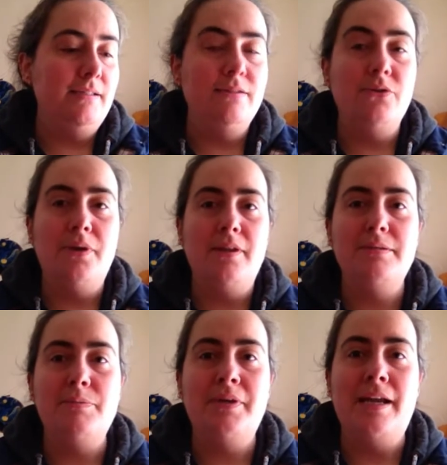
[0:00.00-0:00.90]
Sorry,
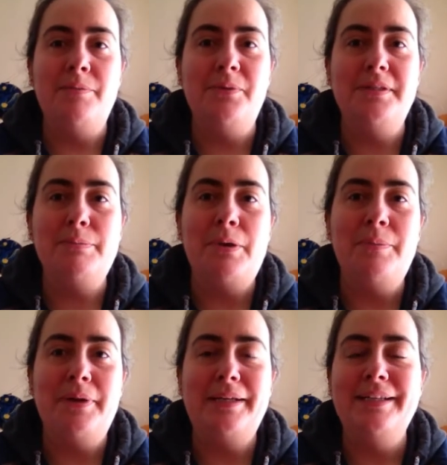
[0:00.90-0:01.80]
that's my neighbour with his
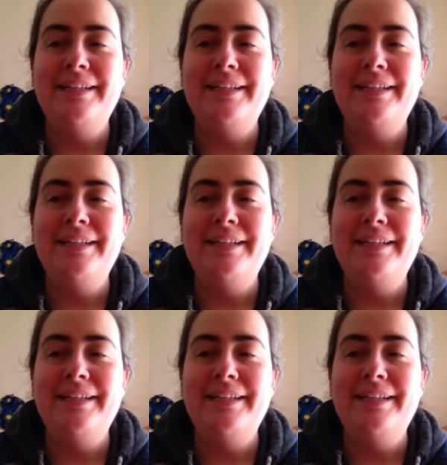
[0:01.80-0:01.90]
motorbike.